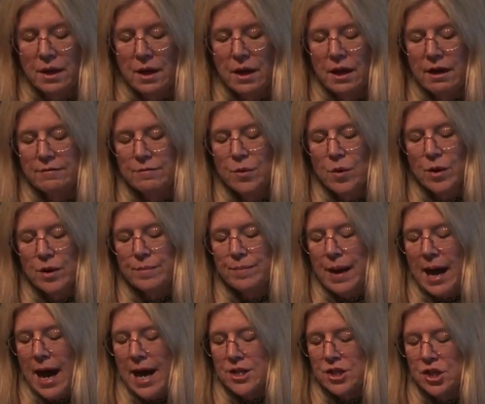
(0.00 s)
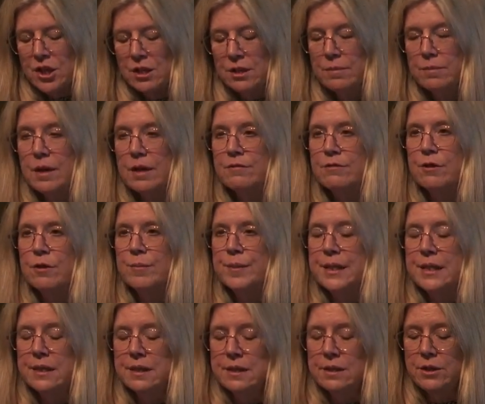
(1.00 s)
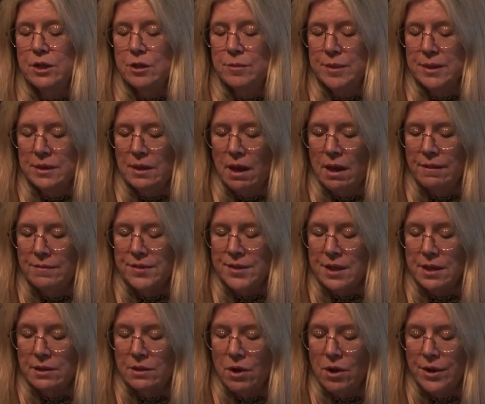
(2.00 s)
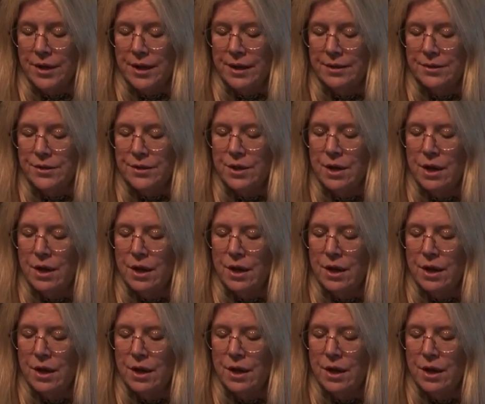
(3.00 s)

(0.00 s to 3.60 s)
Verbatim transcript: of more impassioned but forbidden human loves and longings,